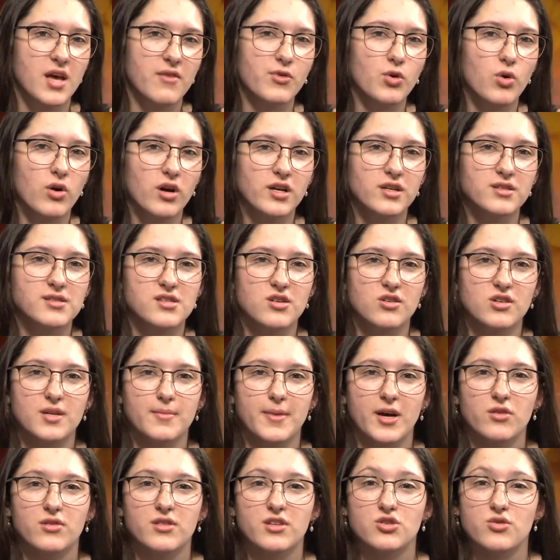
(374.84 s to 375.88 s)
If you are concerned
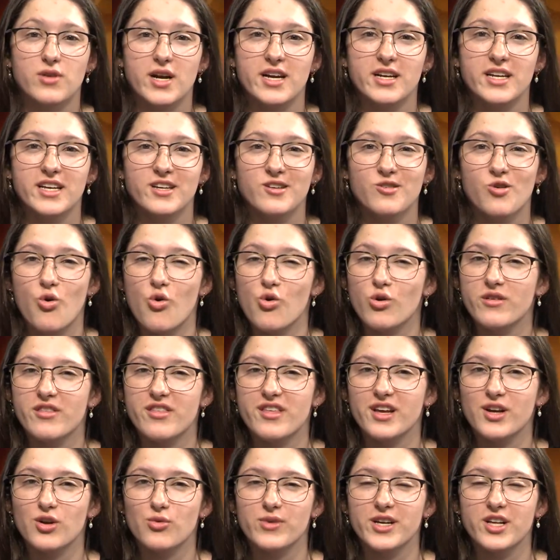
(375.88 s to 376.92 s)
about the training or
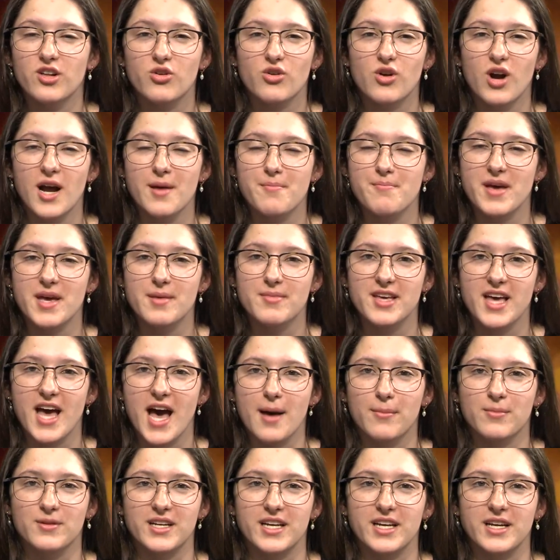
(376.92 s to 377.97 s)
think a real crime may be
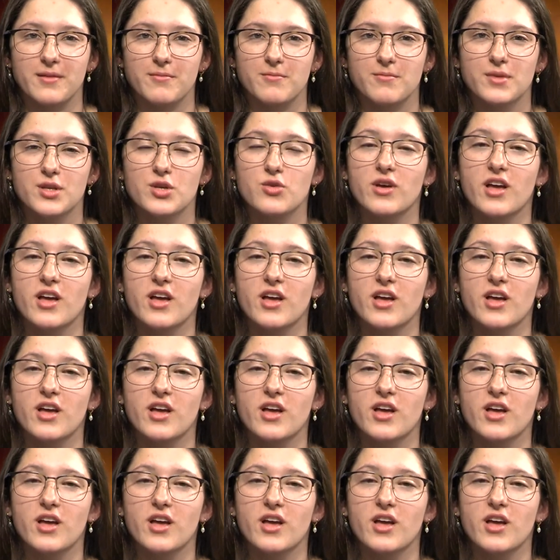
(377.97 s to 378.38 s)
happening,